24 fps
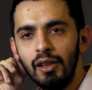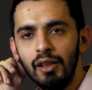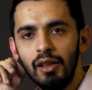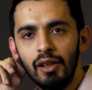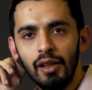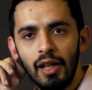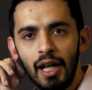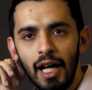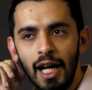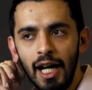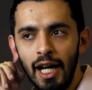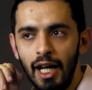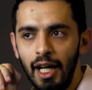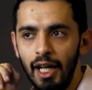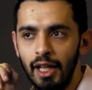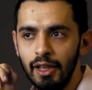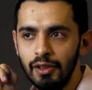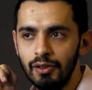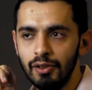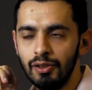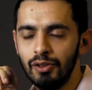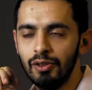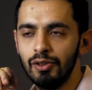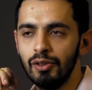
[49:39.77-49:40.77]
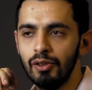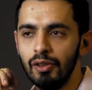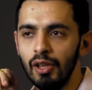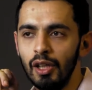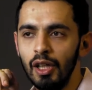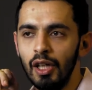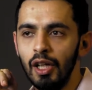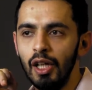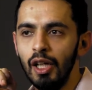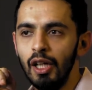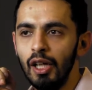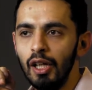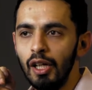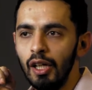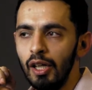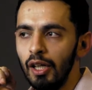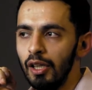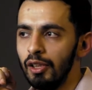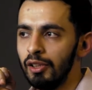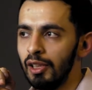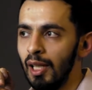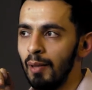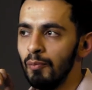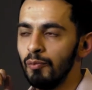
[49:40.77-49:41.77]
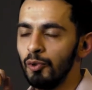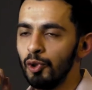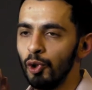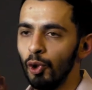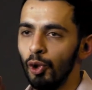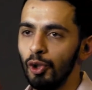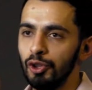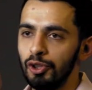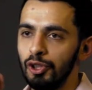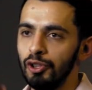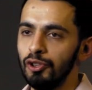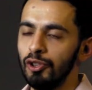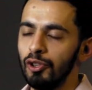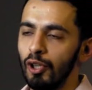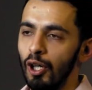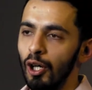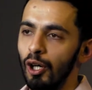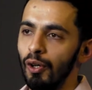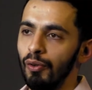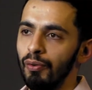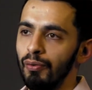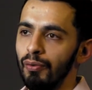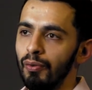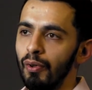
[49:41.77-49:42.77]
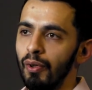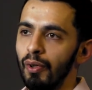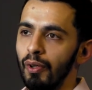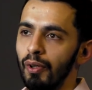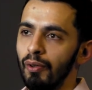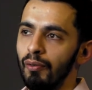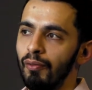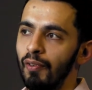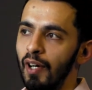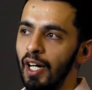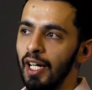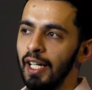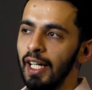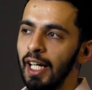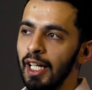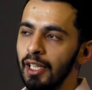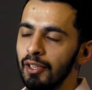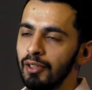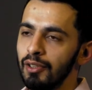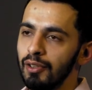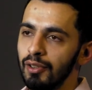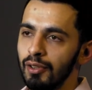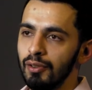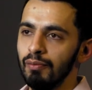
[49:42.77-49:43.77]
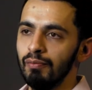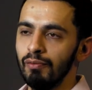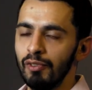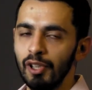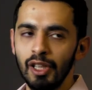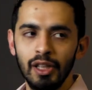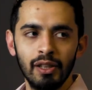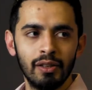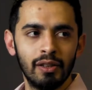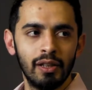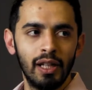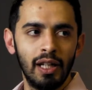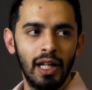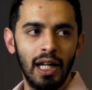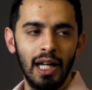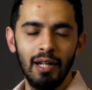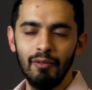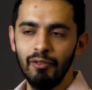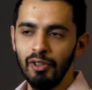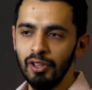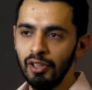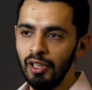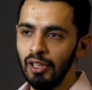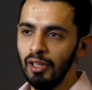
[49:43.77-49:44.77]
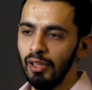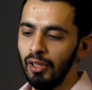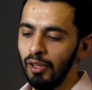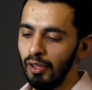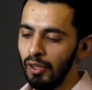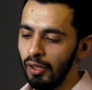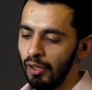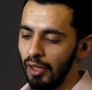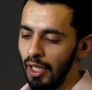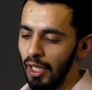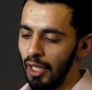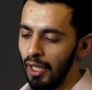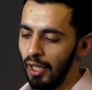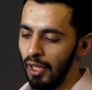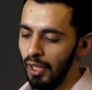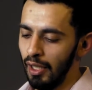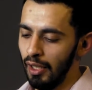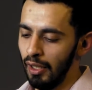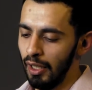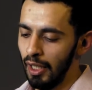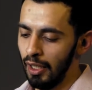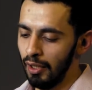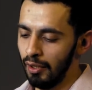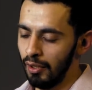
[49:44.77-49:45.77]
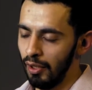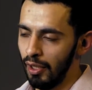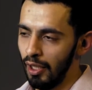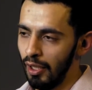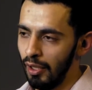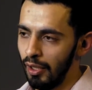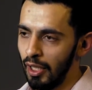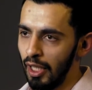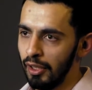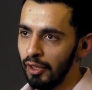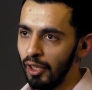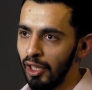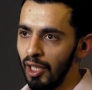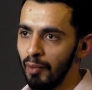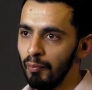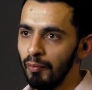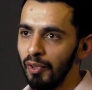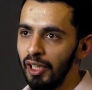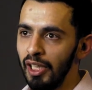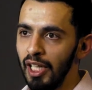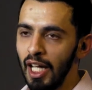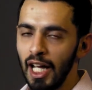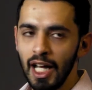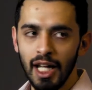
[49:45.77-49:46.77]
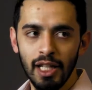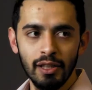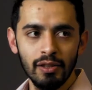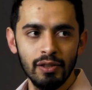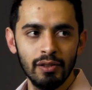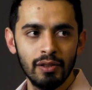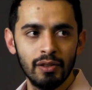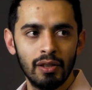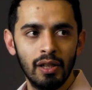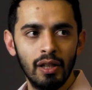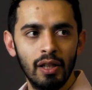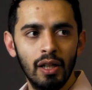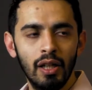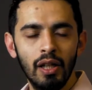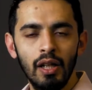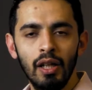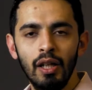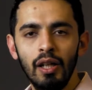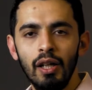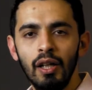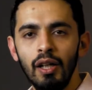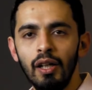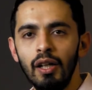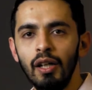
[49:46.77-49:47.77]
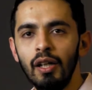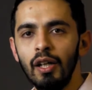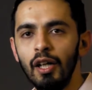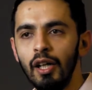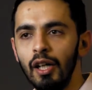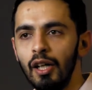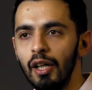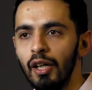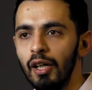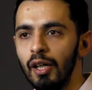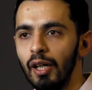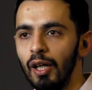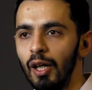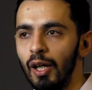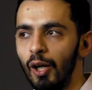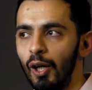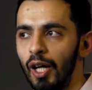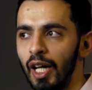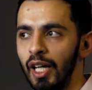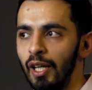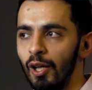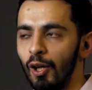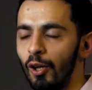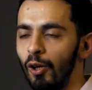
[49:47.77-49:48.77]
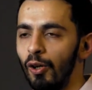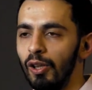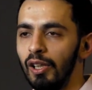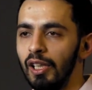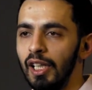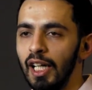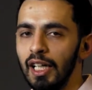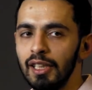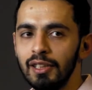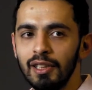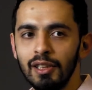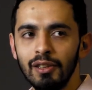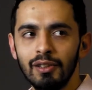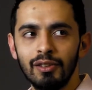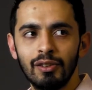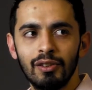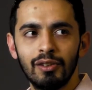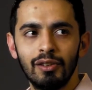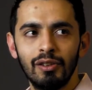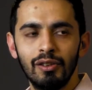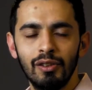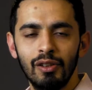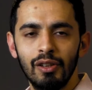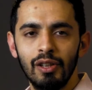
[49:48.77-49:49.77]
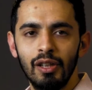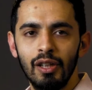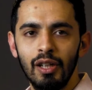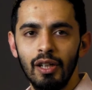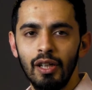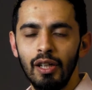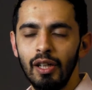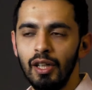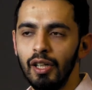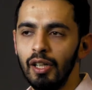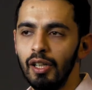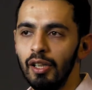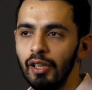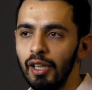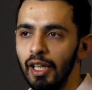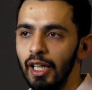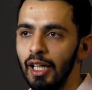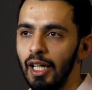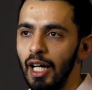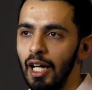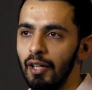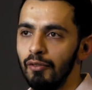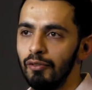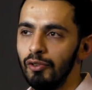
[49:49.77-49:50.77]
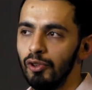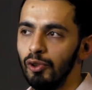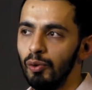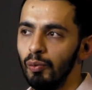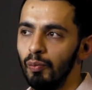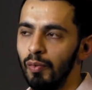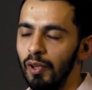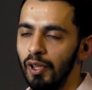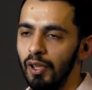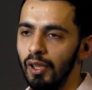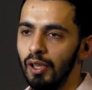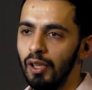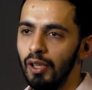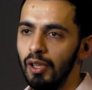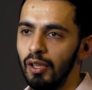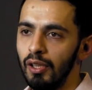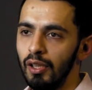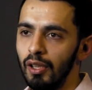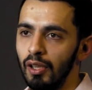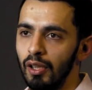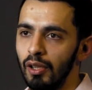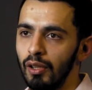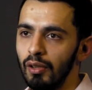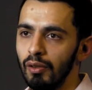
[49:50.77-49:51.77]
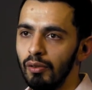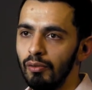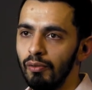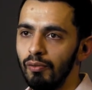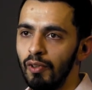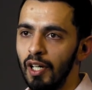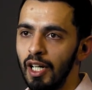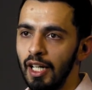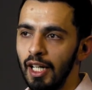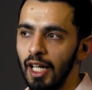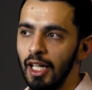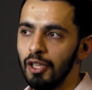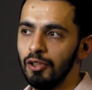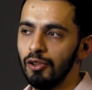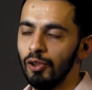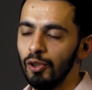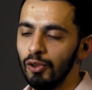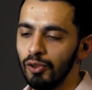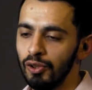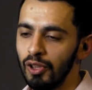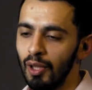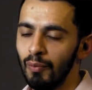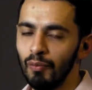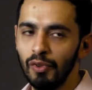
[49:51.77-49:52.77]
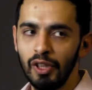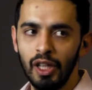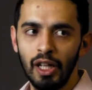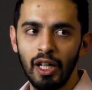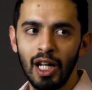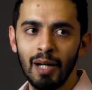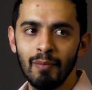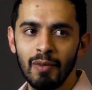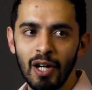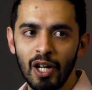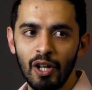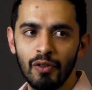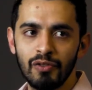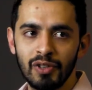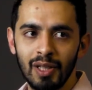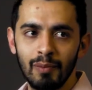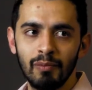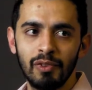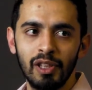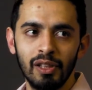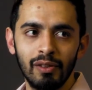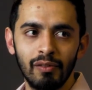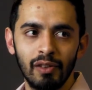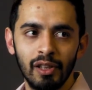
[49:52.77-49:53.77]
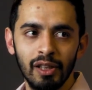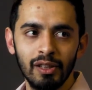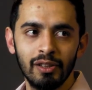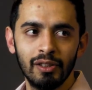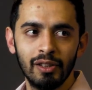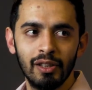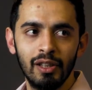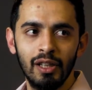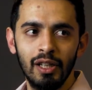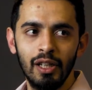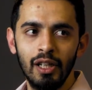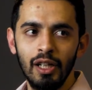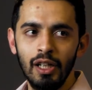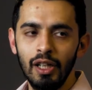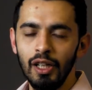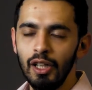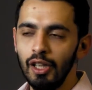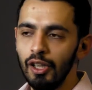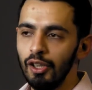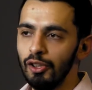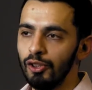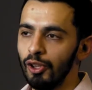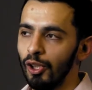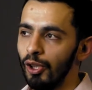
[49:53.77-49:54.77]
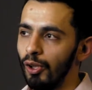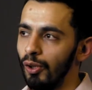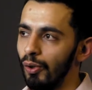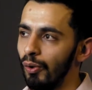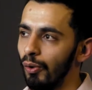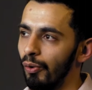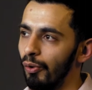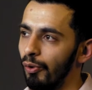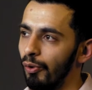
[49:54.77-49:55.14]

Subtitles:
has some sources of finance, right? Everything that the company has, all the assets, they have to be financed, or they come out of something, right? So